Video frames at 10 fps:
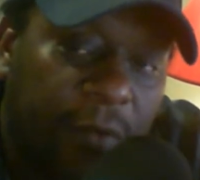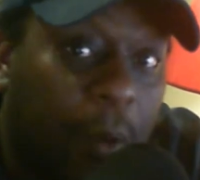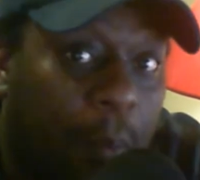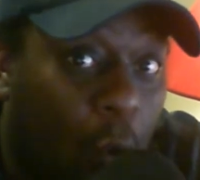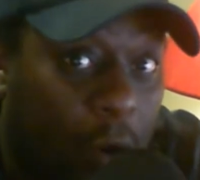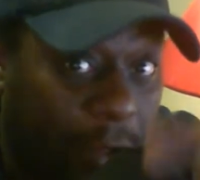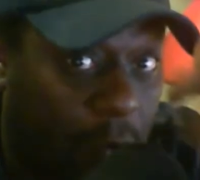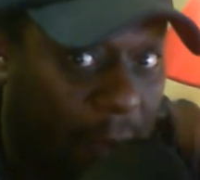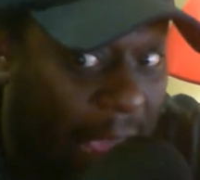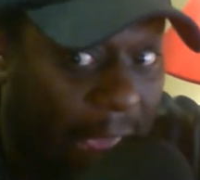the more
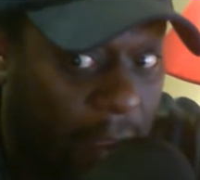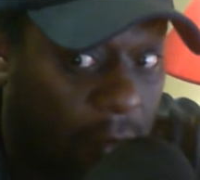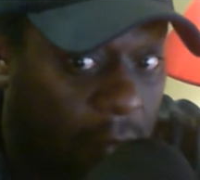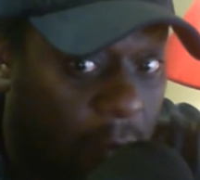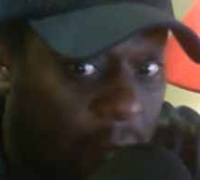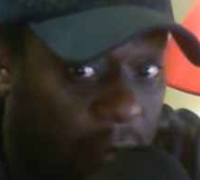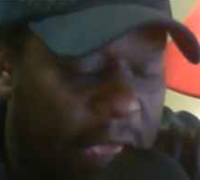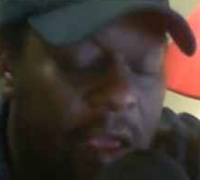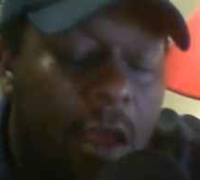you pay. Okay.